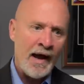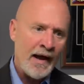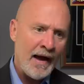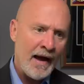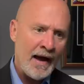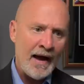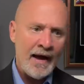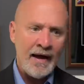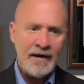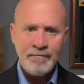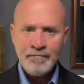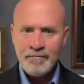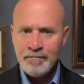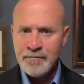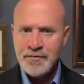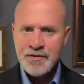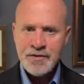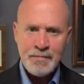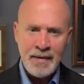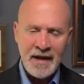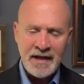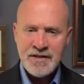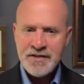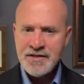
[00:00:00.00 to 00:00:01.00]
I
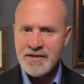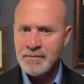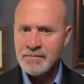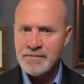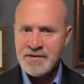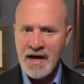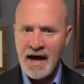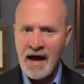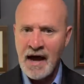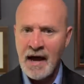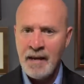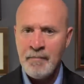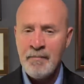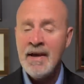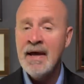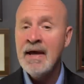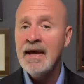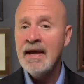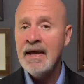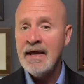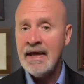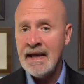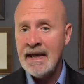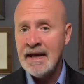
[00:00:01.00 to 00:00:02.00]
spent some time
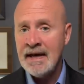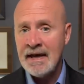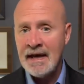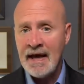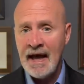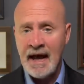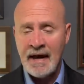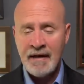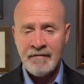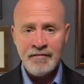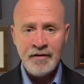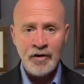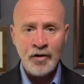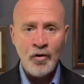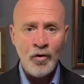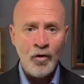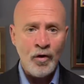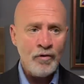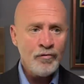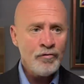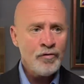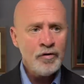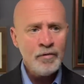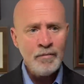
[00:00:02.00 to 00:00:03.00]
in and out of the
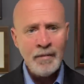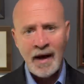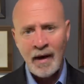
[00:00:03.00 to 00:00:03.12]
courtroom.